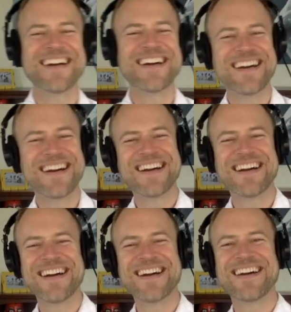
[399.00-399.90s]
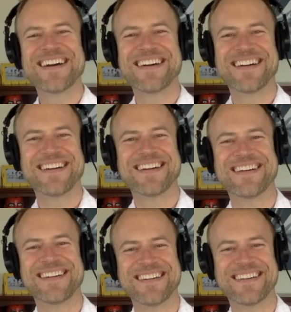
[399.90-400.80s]
to explore as a
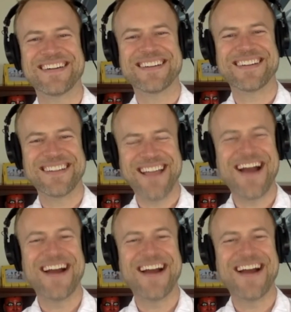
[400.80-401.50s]
kid. And so I